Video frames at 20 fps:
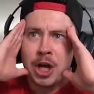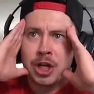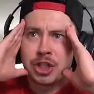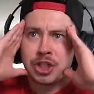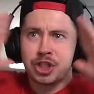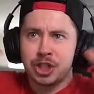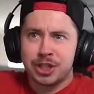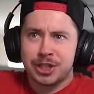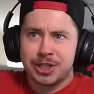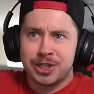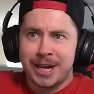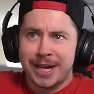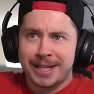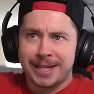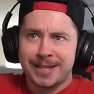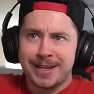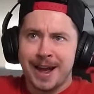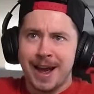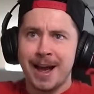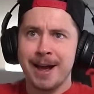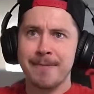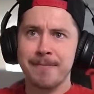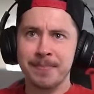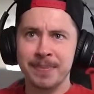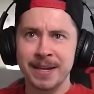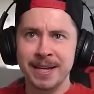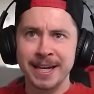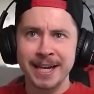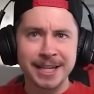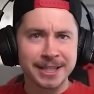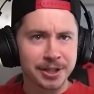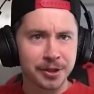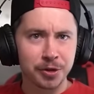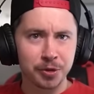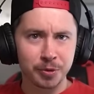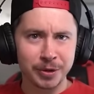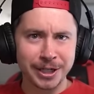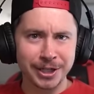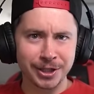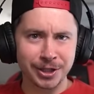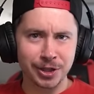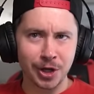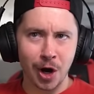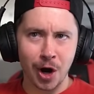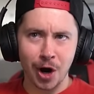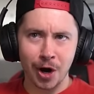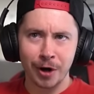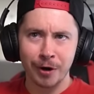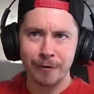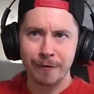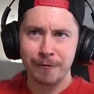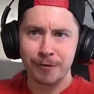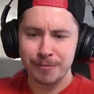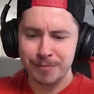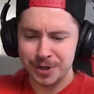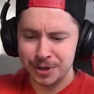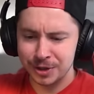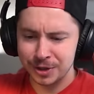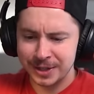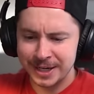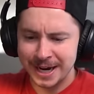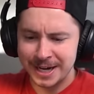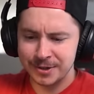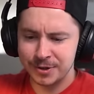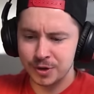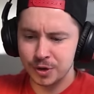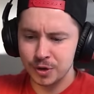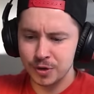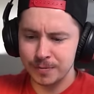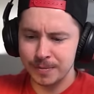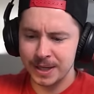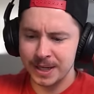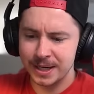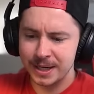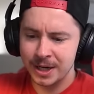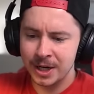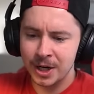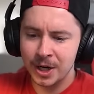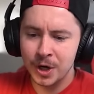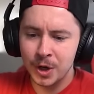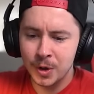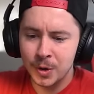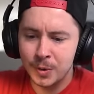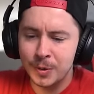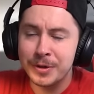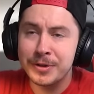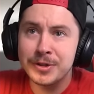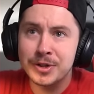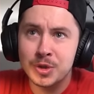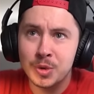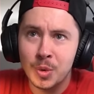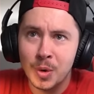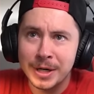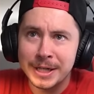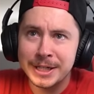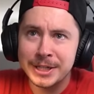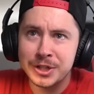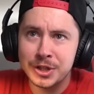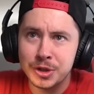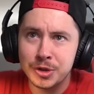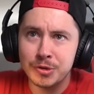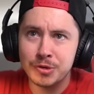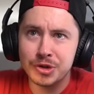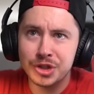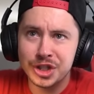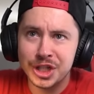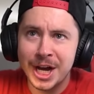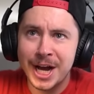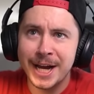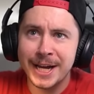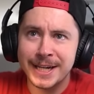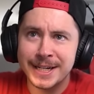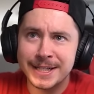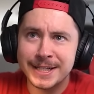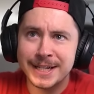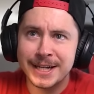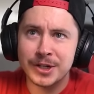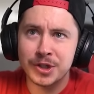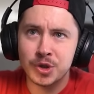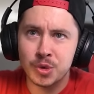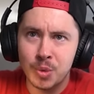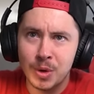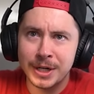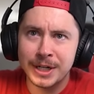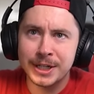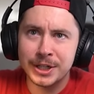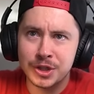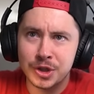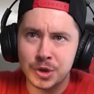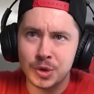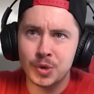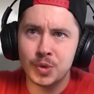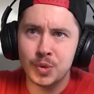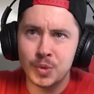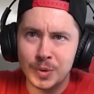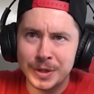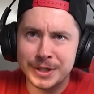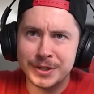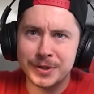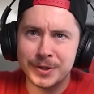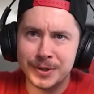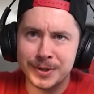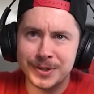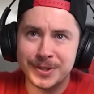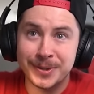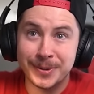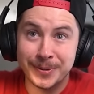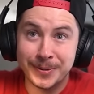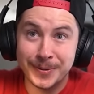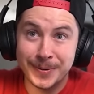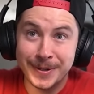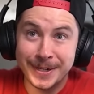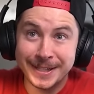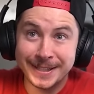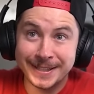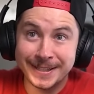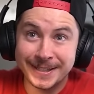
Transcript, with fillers: just like that, it's a 3-star for Mr. Kazuma. With 22 giants and 22 wizards. What